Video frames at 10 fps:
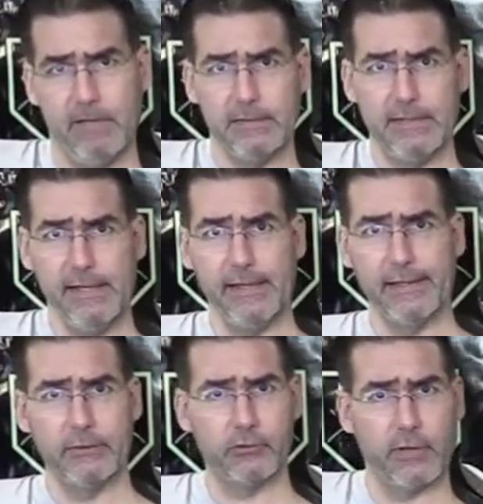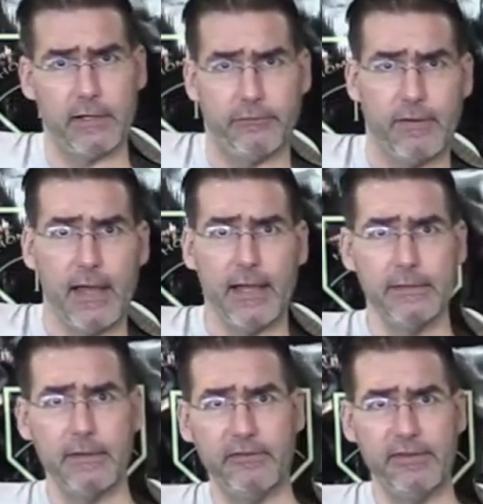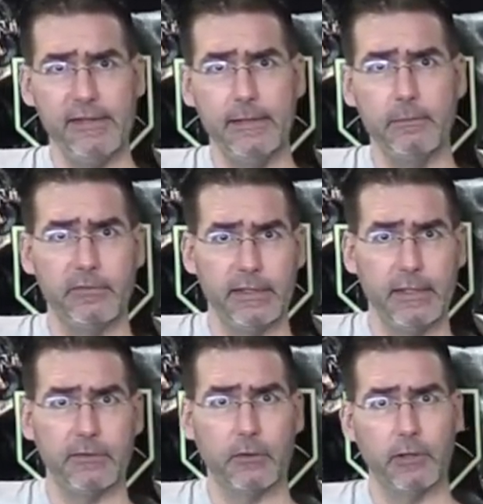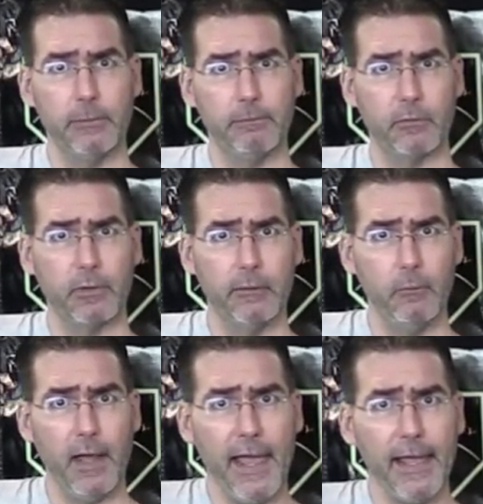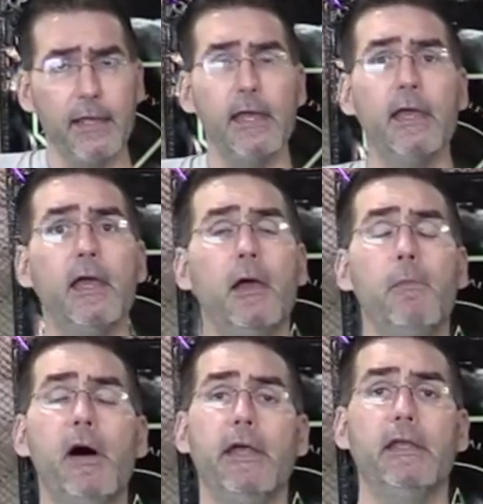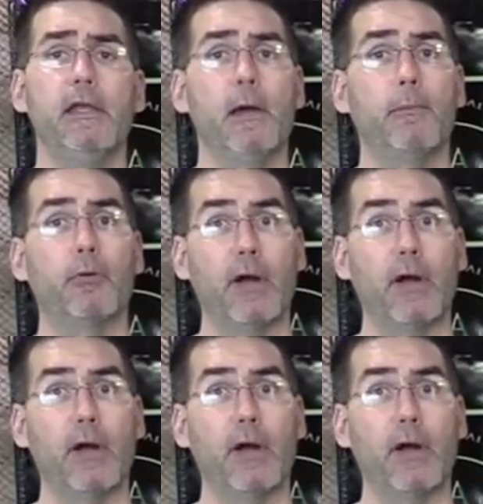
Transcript: and dig and try to find the seams to get the grip the right way. But